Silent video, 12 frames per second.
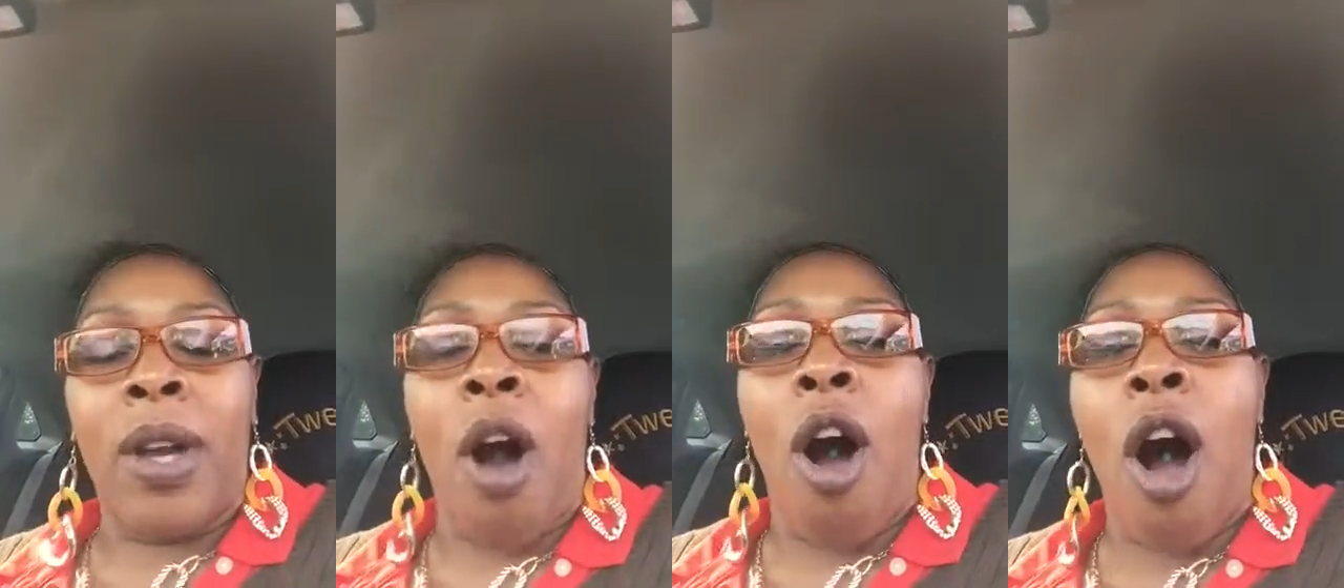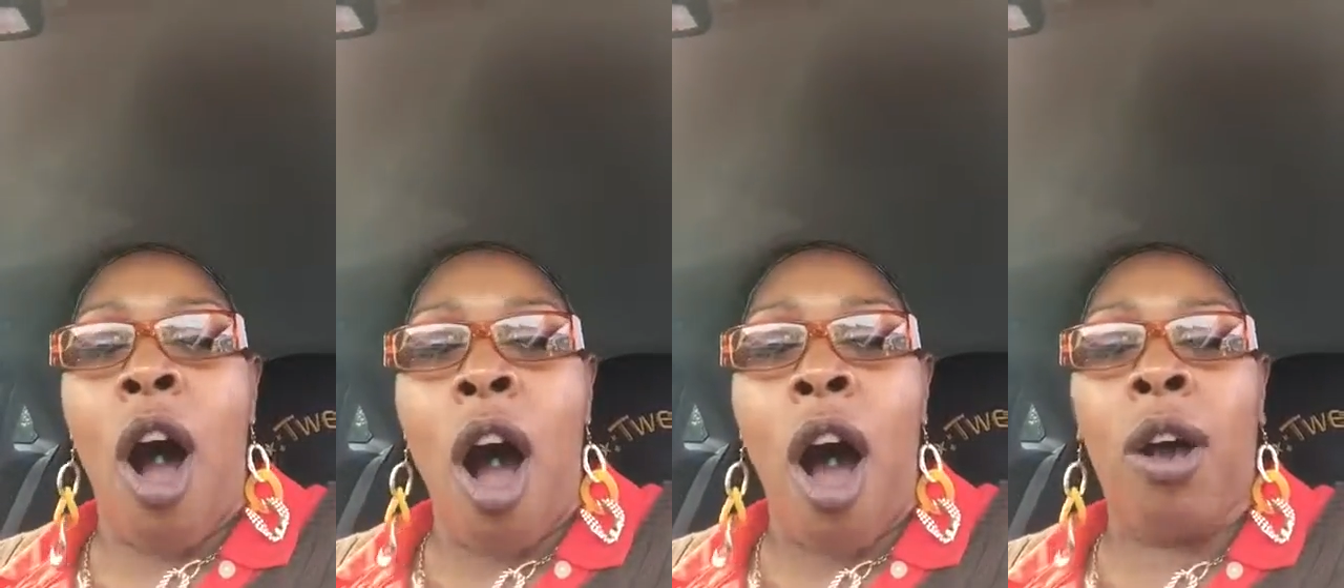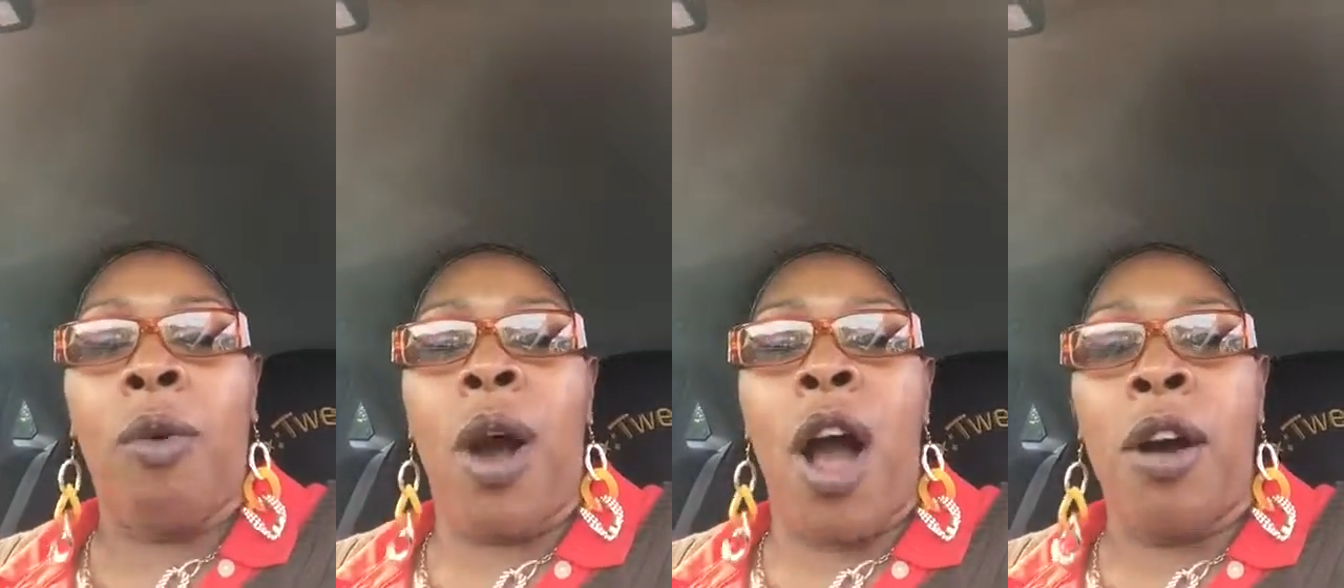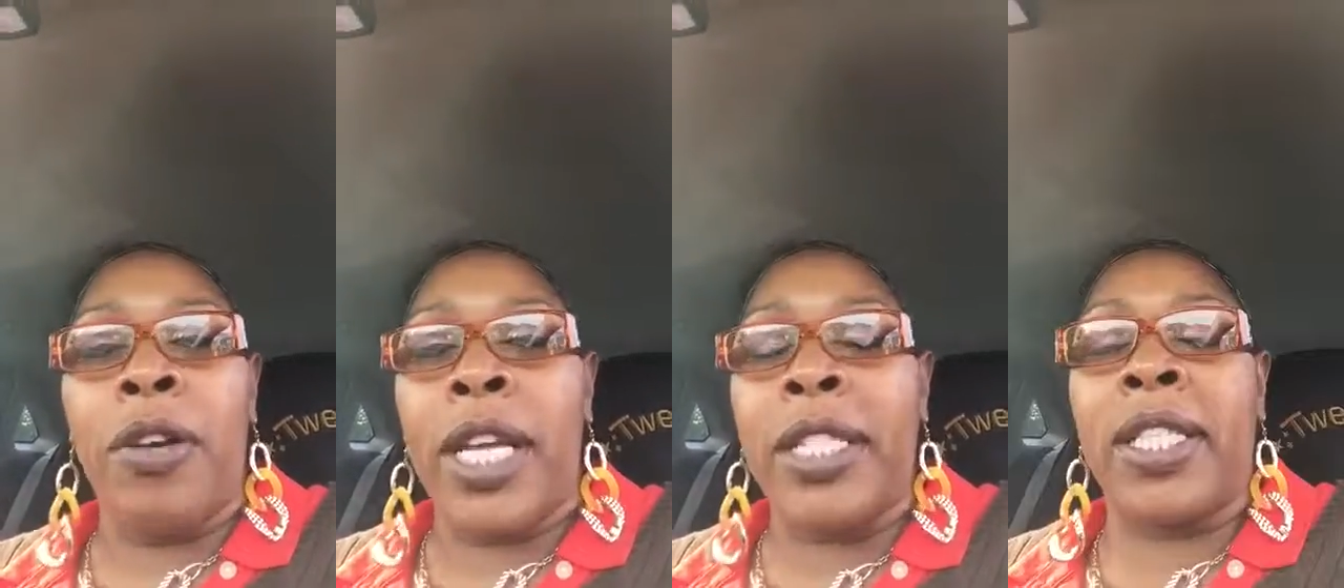All
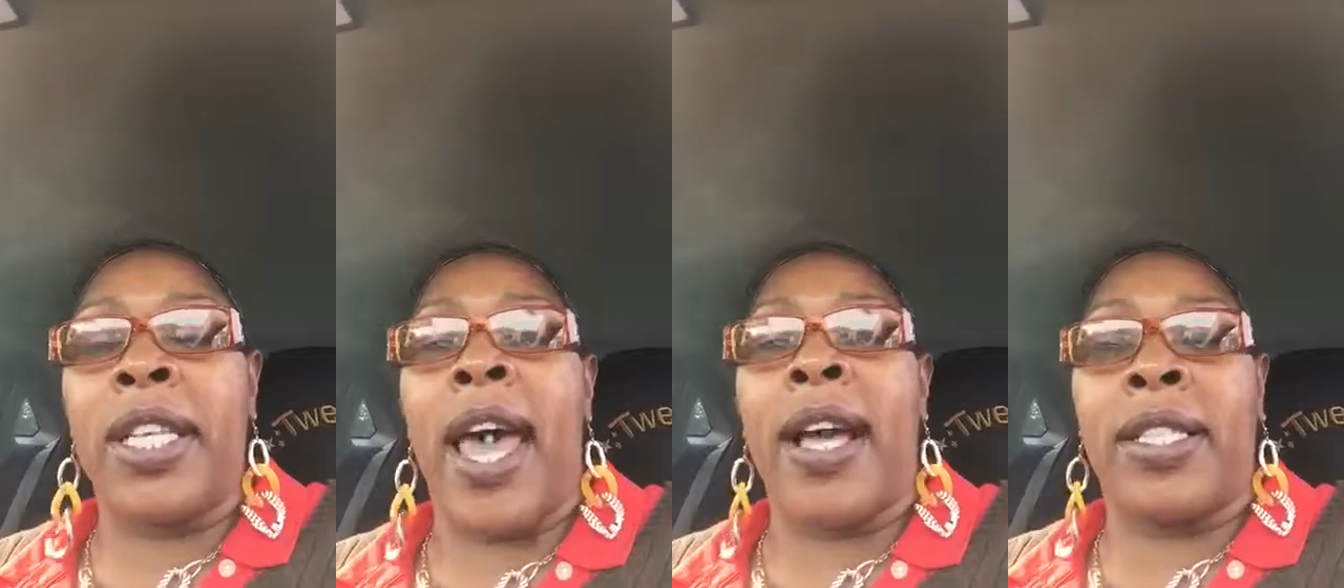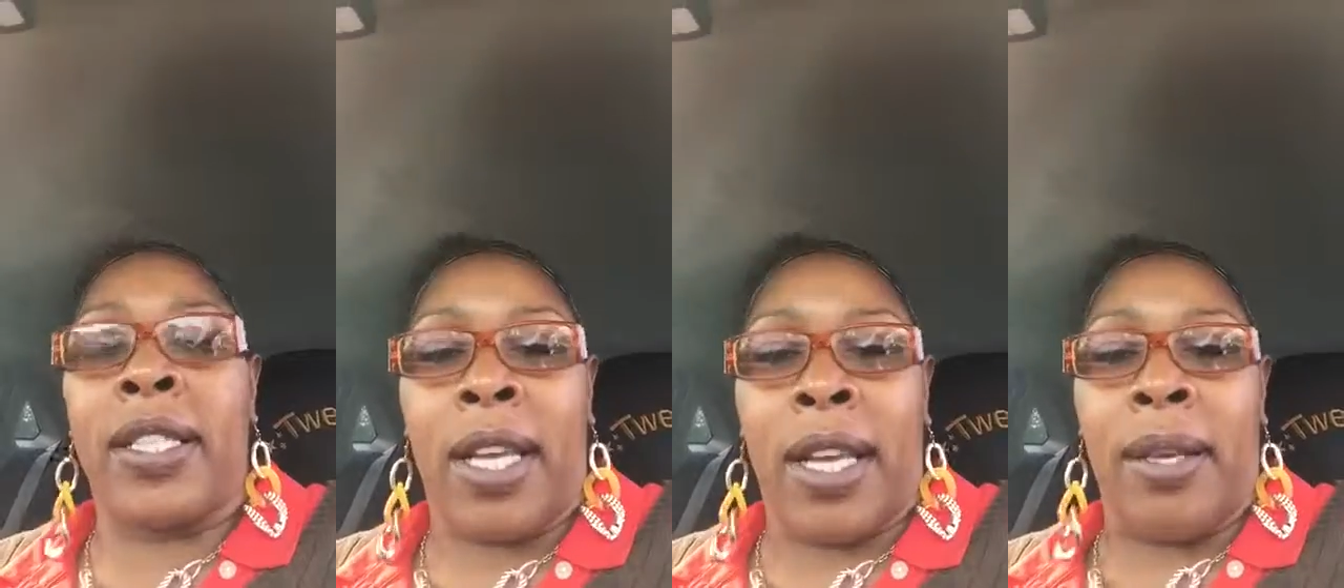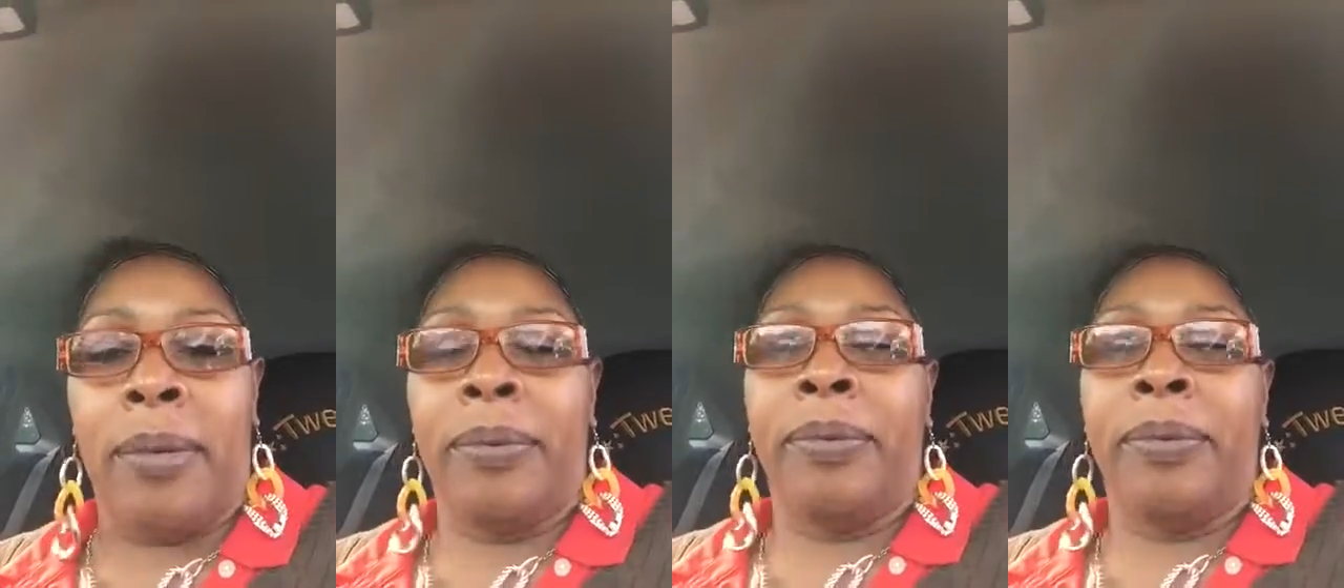grown and sexy.